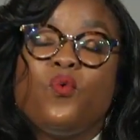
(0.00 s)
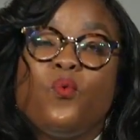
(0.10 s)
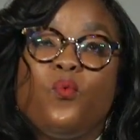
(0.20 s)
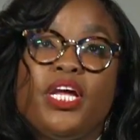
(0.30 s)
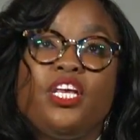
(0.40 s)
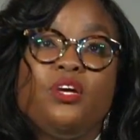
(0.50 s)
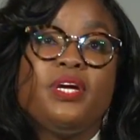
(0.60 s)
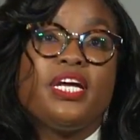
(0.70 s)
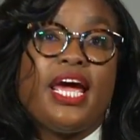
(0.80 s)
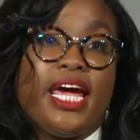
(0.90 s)
when you
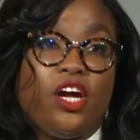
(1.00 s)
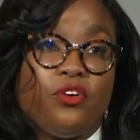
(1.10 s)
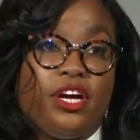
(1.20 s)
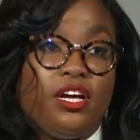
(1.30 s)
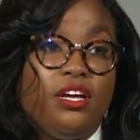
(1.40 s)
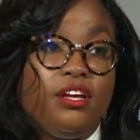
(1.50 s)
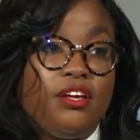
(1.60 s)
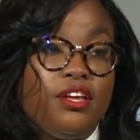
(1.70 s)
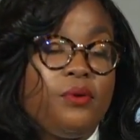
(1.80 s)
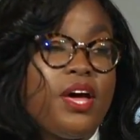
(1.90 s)
get angry,
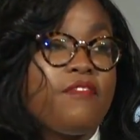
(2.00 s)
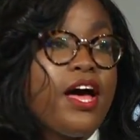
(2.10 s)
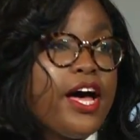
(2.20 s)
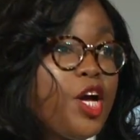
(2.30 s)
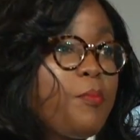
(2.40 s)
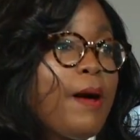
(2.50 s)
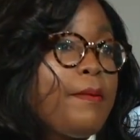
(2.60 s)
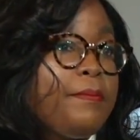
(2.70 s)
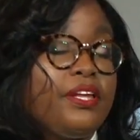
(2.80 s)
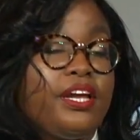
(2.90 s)
you have a higher
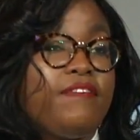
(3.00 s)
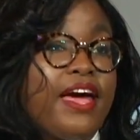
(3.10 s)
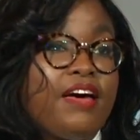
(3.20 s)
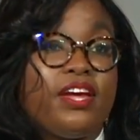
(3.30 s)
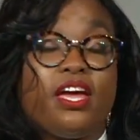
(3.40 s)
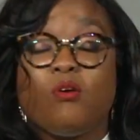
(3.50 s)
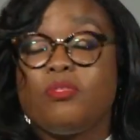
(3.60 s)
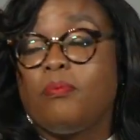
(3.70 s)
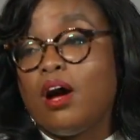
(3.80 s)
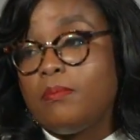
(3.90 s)
probability of having
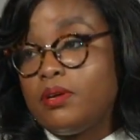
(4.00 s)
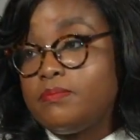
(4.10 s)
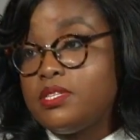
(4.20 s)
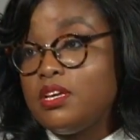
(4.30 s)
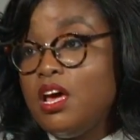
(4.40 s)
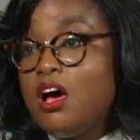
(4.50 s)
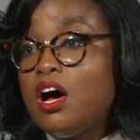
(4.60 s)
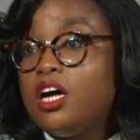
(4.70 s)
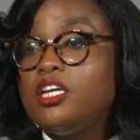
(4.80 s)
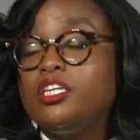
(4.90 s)
health problems.
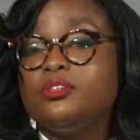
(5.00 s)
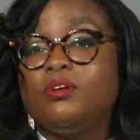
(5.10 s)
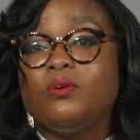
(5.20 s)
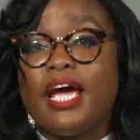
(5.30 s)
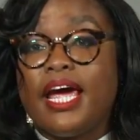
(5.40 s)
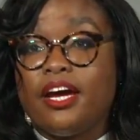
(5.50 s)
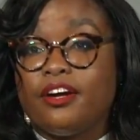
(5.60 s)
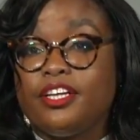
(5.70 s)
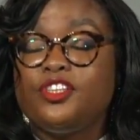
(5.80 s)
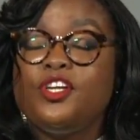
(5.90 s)
Uncontrolled anger,
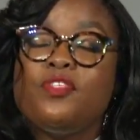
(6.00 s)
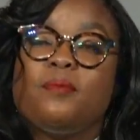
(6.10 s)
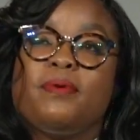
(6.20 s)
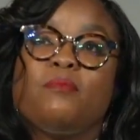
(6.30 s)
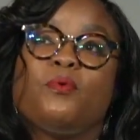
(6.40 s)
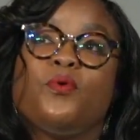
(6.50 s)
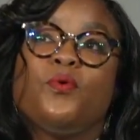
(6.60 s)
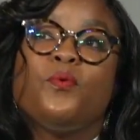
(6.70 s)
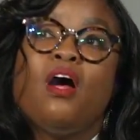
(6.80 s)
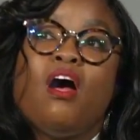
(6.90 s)
did you know that people
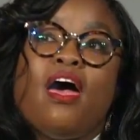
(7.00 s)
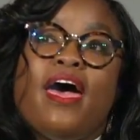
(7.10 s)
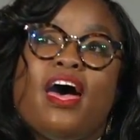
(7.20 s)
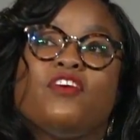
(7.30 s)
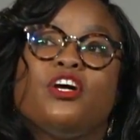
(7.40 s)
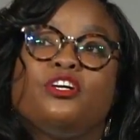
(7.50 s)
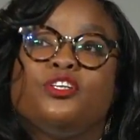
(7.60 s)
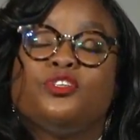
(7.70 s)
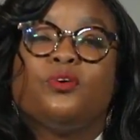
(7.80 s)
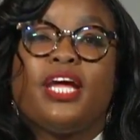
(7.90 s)
who have
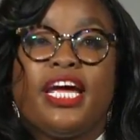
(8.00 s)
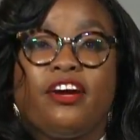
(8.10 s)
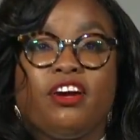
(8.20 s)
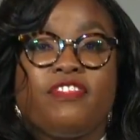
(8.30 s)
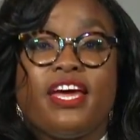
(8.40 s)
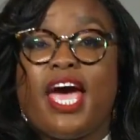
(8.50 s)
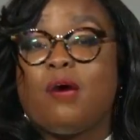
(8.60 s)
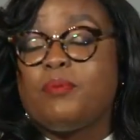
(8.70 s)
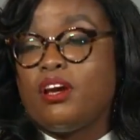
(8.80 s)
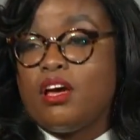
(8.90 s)
uncontrolled anger, if they
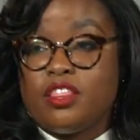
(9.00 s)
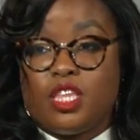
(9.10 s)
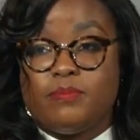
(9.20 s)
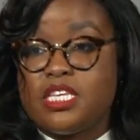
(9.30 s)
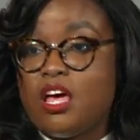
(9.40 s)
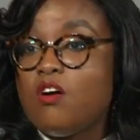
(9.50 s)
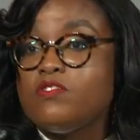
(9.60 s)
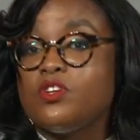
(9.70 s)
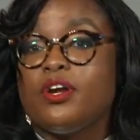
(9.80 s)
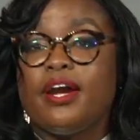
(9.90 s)
happen to cut
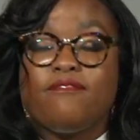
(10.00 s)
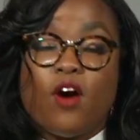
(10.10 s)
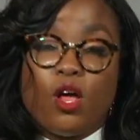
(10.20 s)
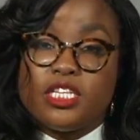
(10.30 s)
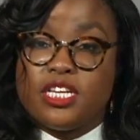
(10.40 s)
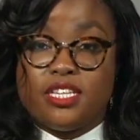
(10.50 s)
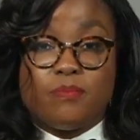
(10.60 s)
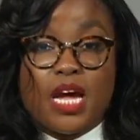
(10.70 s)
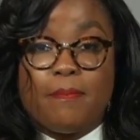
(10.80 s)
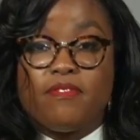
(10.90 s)
themselves or fall into some
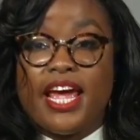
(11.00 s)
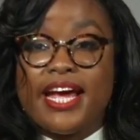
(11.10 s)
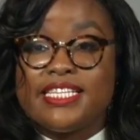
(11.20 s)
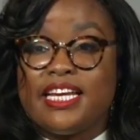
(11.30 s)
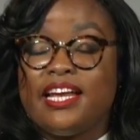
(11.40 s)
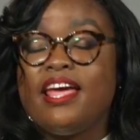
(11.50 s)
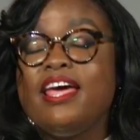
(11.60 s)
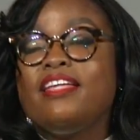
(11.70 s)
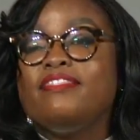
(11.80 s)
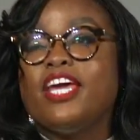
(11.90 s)
type of an accident,
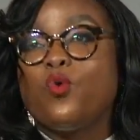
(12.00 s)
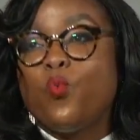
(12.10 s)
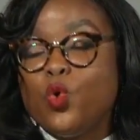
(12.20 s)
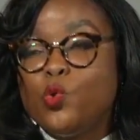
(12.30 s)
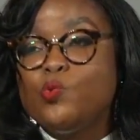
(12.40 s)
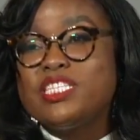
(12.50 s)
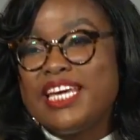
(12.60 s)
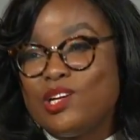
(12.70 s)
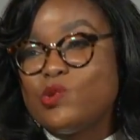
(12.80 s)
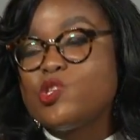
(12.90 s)
their wounds
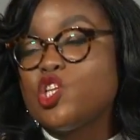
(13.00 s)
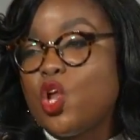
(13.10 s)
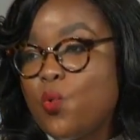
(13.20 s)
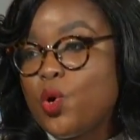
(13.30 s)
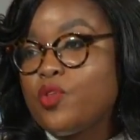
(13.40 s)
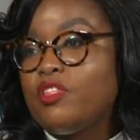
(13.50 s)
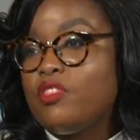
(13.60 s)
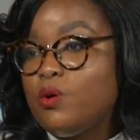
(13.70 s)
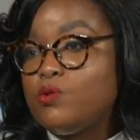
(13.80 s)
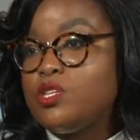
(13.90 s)
heal slower than
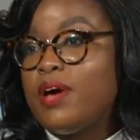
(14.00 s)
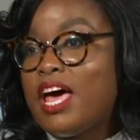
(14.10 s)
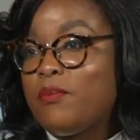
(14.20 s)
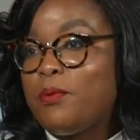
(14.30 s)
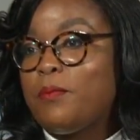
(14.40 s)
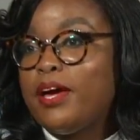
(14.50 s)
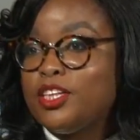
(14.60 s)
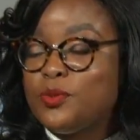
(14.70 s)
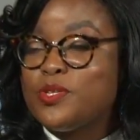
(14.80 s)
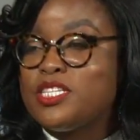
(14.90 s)
those who have a
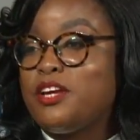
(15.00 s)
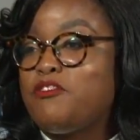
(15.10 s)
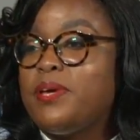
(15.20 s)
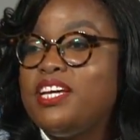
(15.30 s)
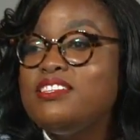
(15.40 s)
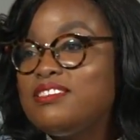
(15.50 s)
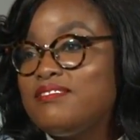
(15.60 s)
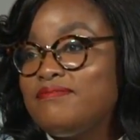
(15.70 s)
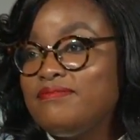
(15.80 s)
perpetual state of peace?